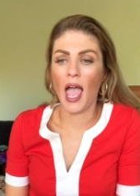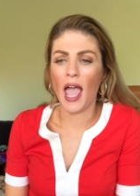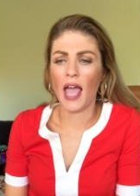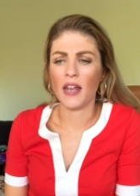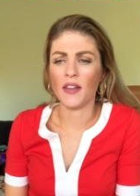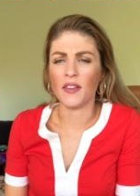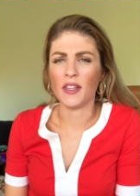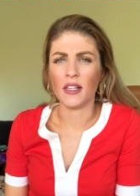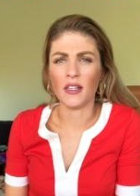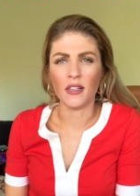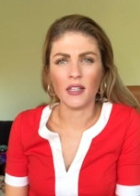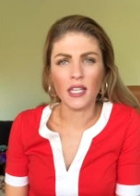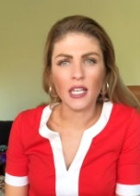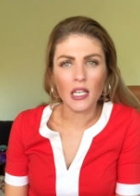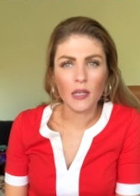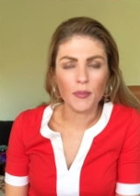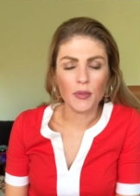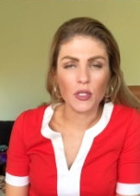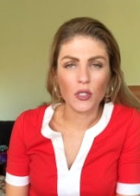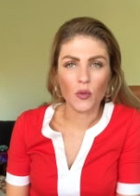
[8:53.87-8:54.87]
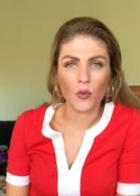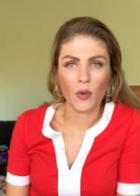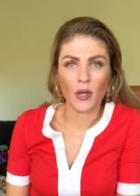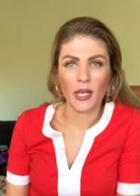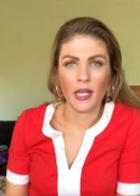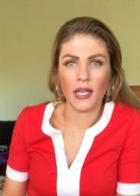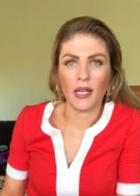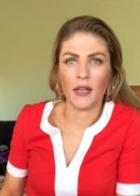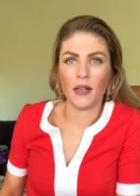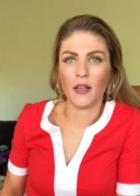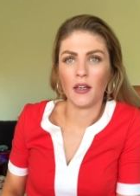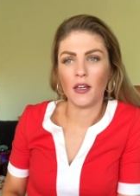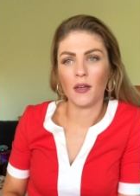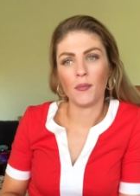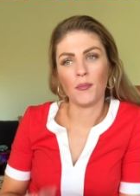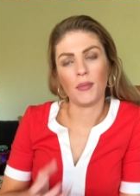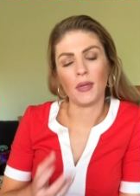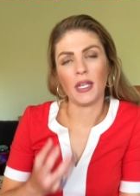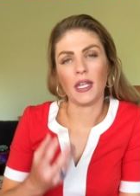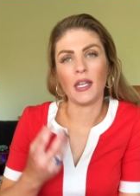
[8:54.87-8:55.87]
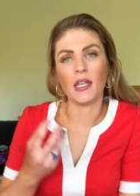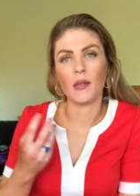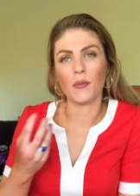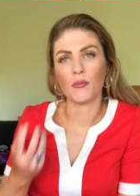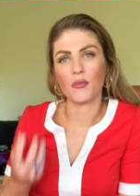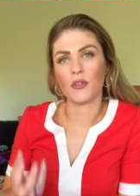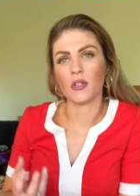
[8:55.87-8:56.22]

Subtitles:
and the link between being in